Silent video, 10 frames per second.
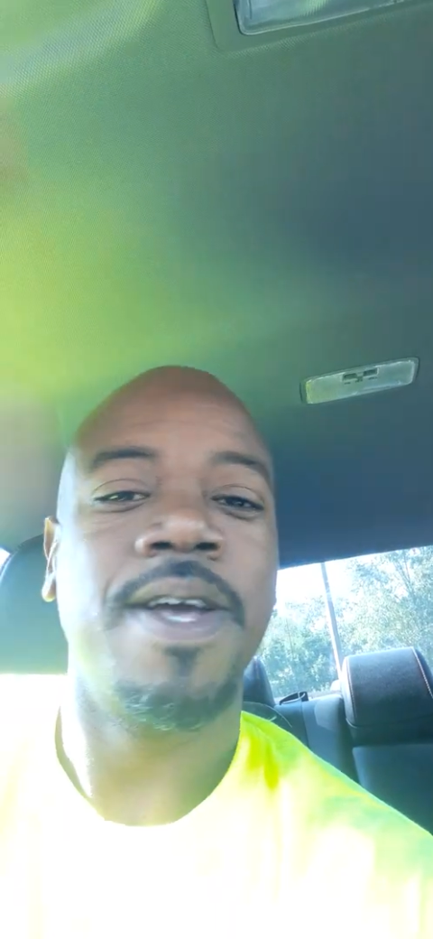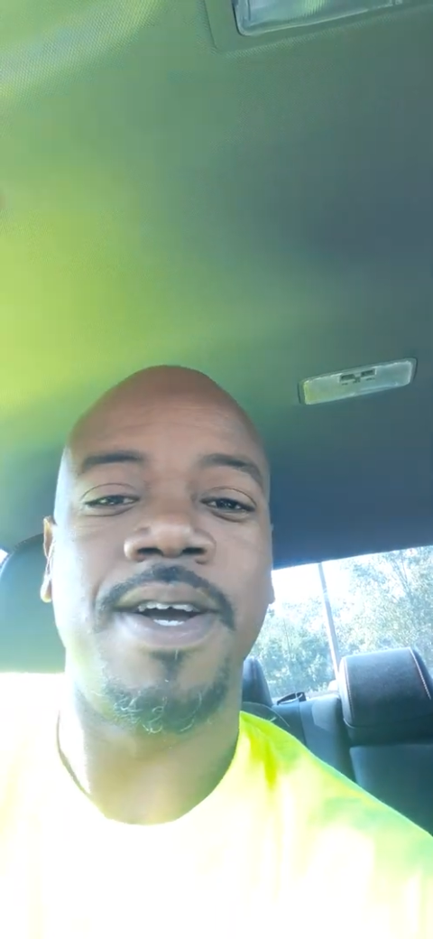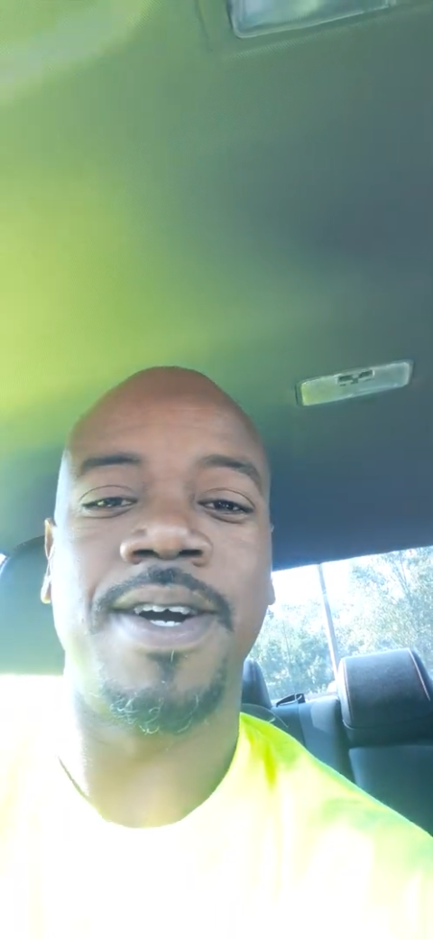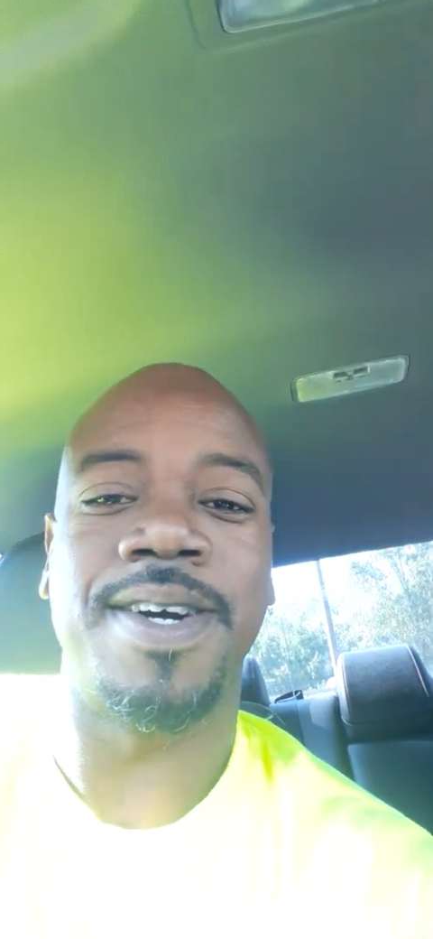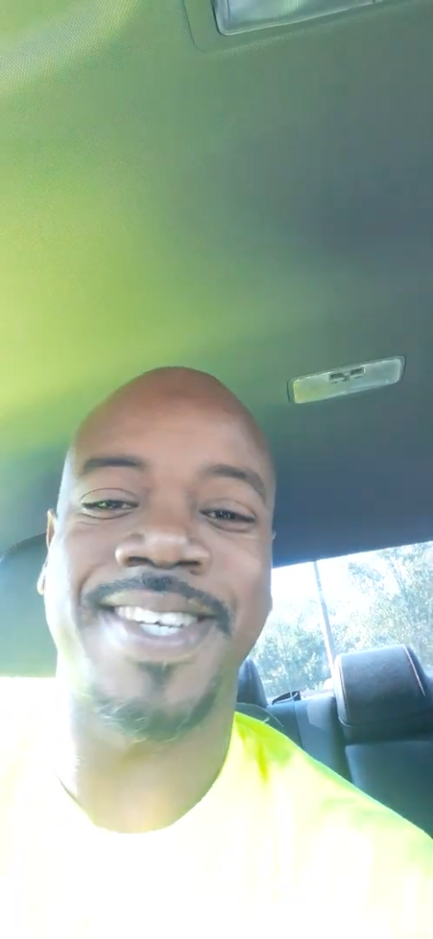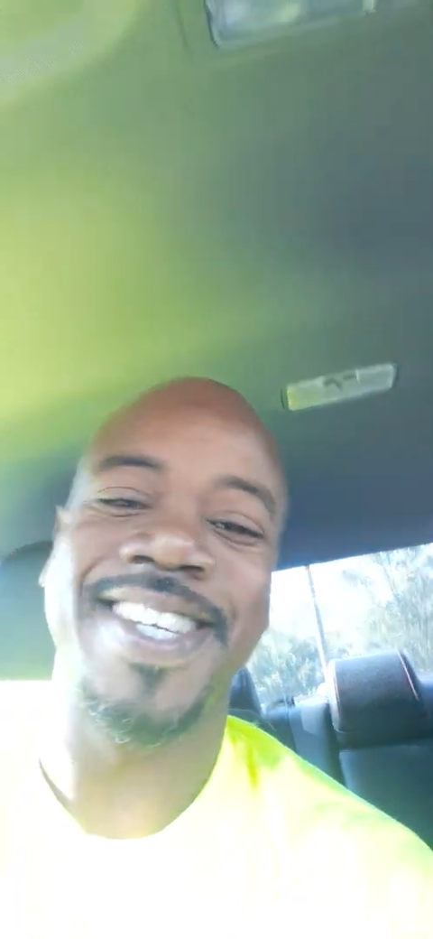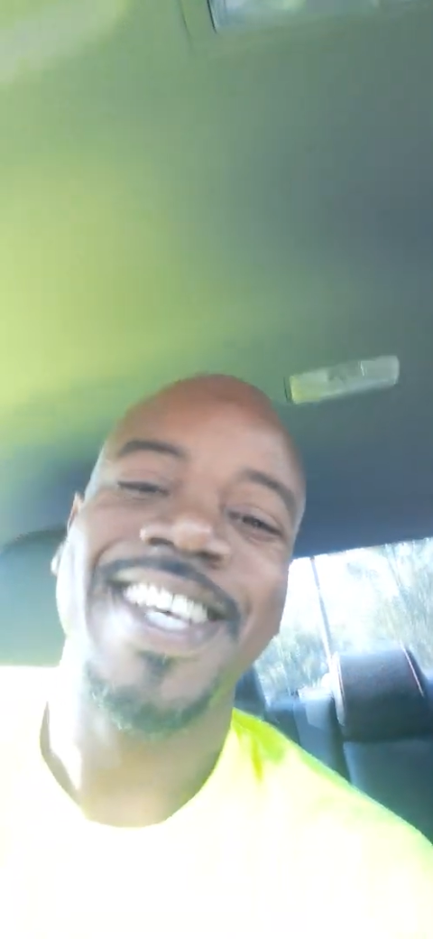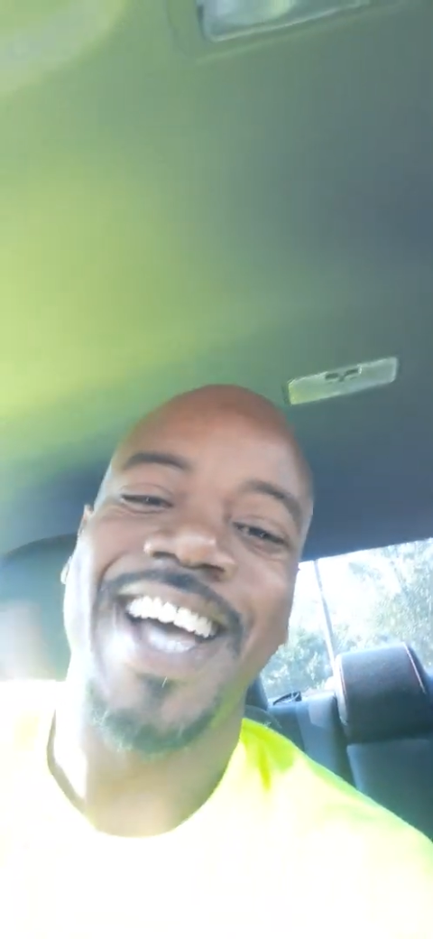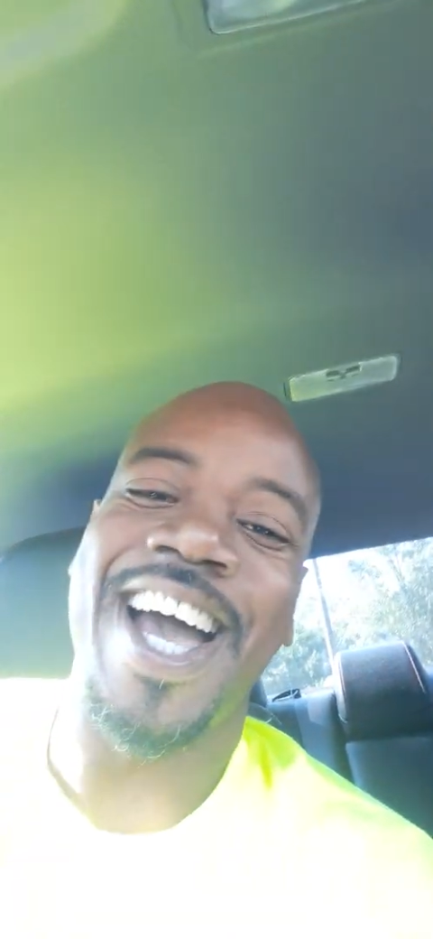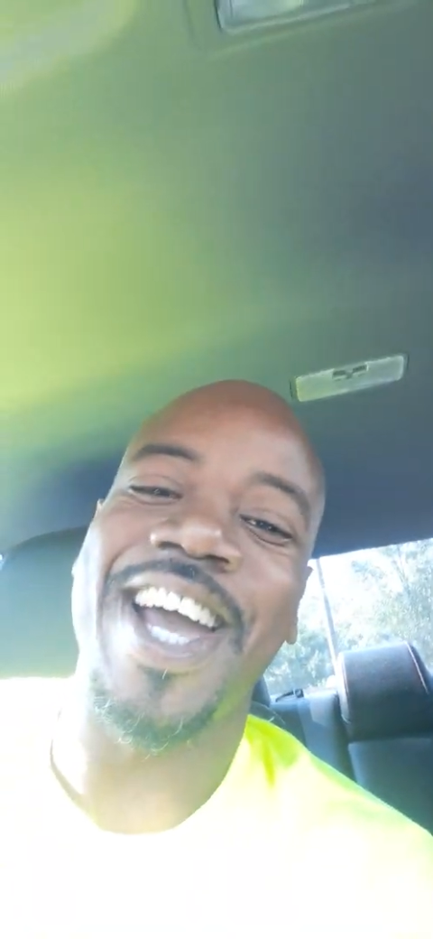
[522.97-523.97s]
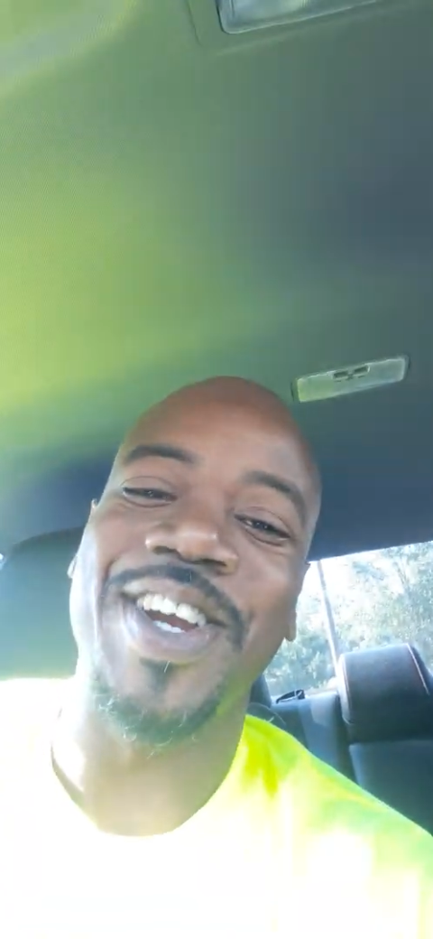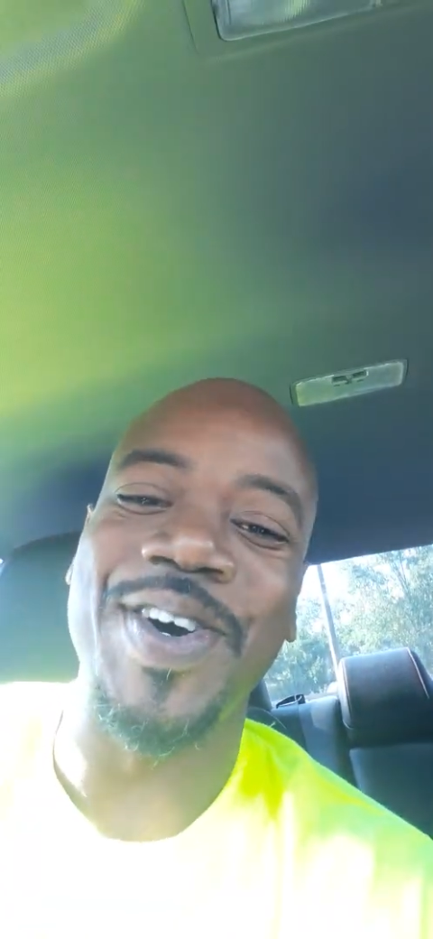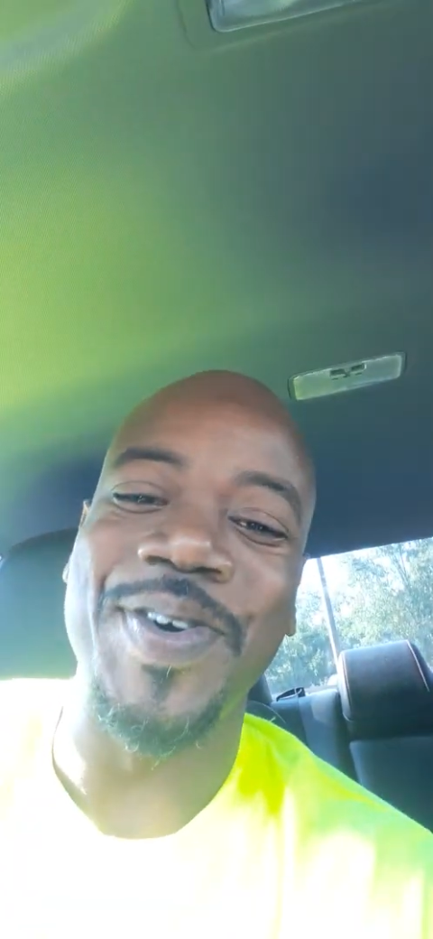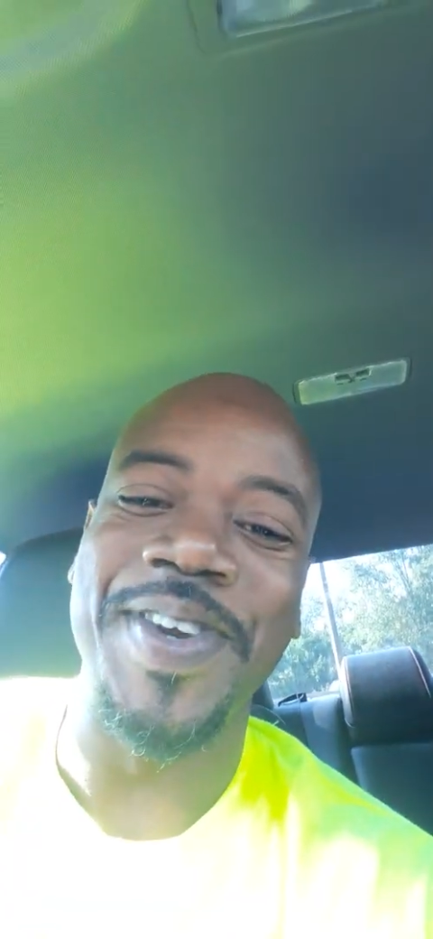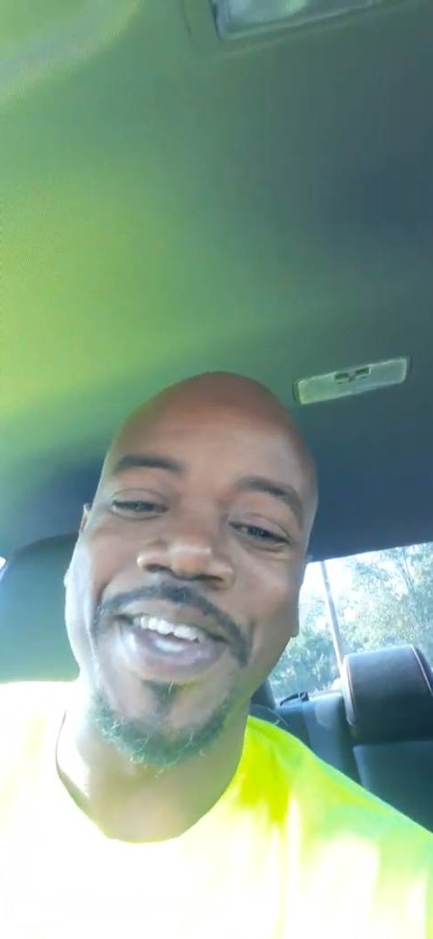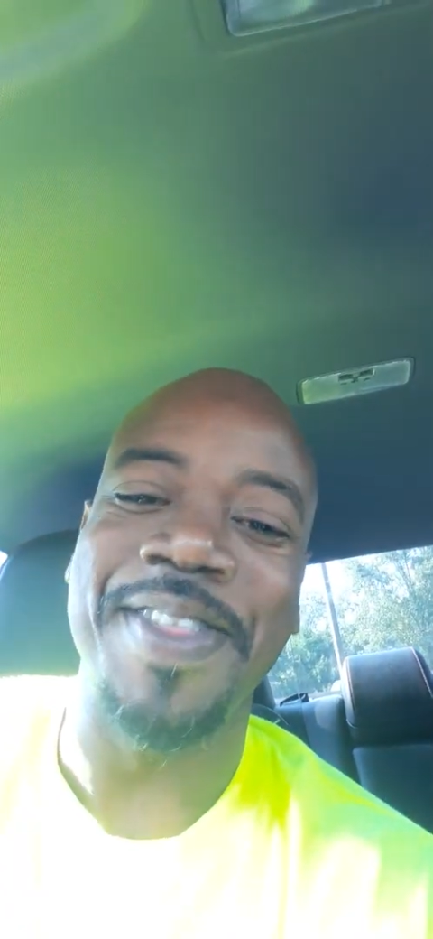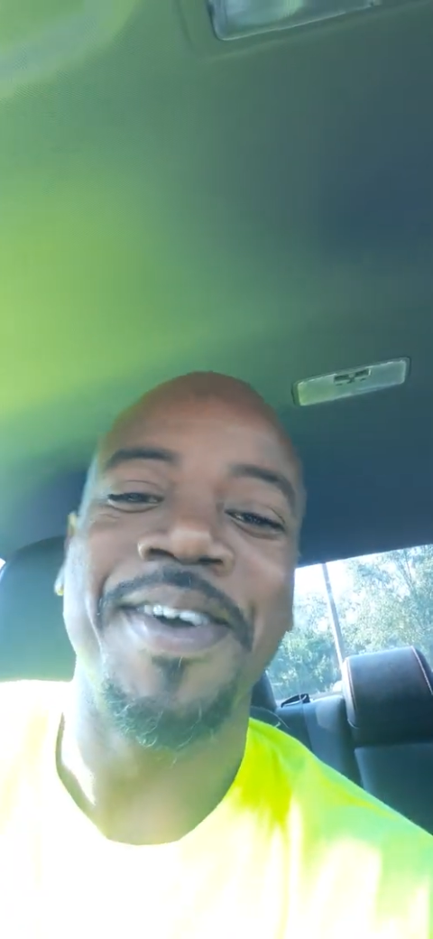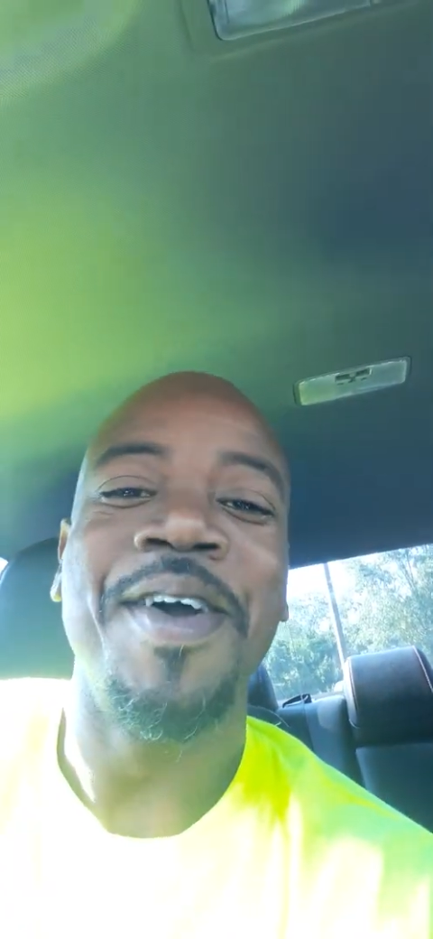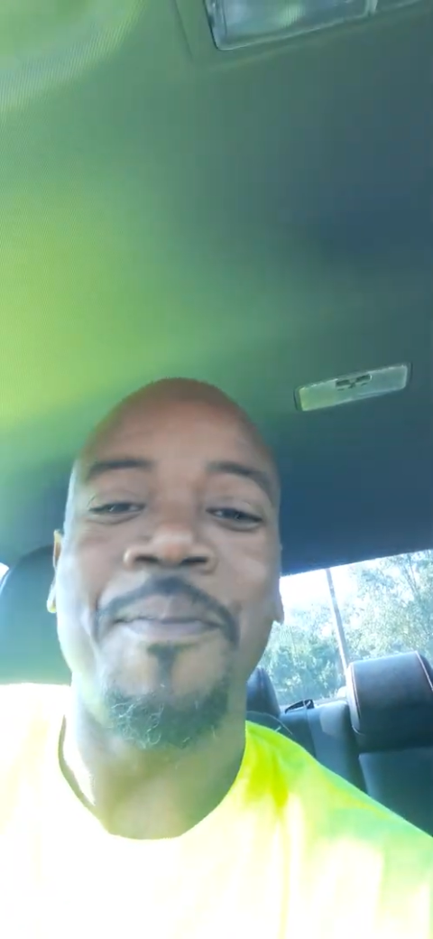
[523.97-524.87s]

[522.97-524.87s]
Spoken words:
I ain't old neither.